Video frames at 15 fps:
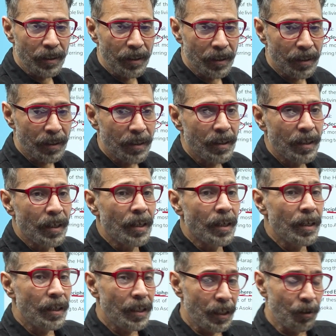here
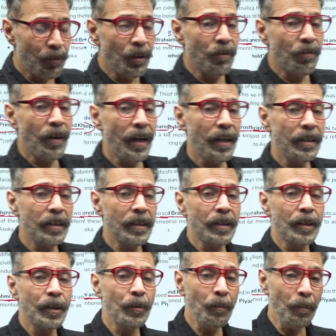you will find
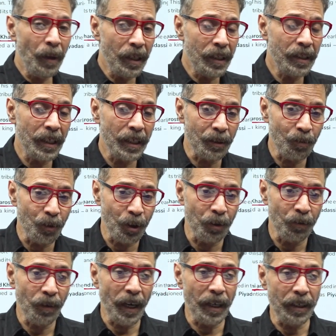many things what you
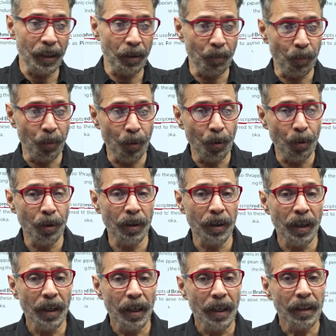find in bold,
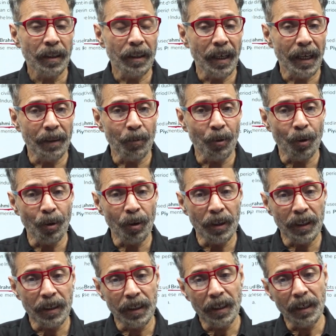they have
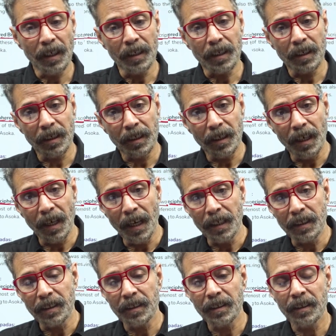already occurred
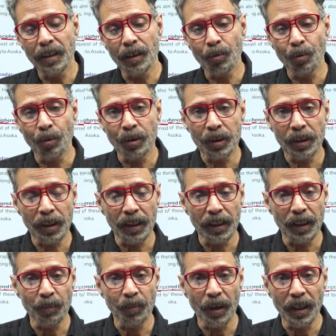as the question in
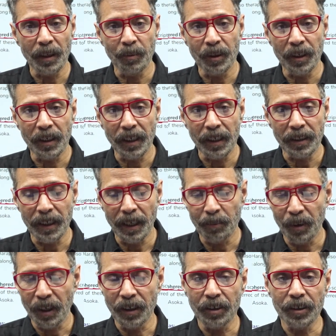the preliminary
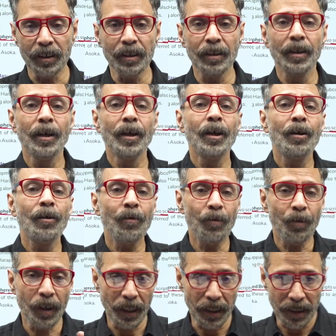examination.
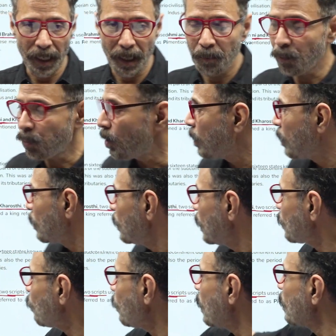For example,
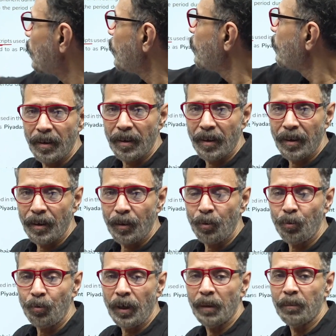this one.
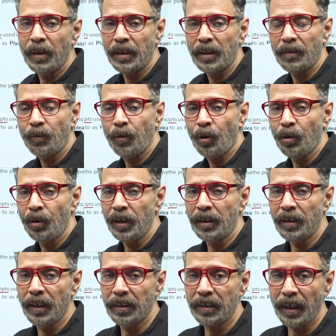Who among the following
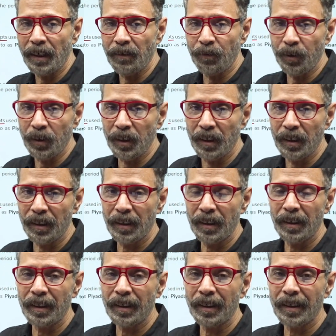deciphered
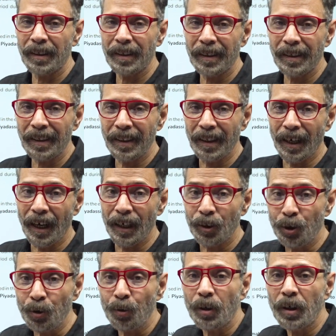the
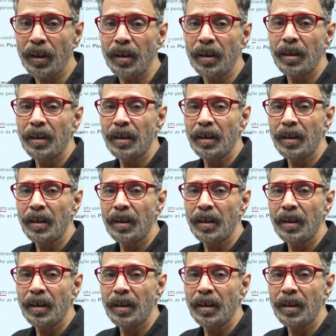Ashokan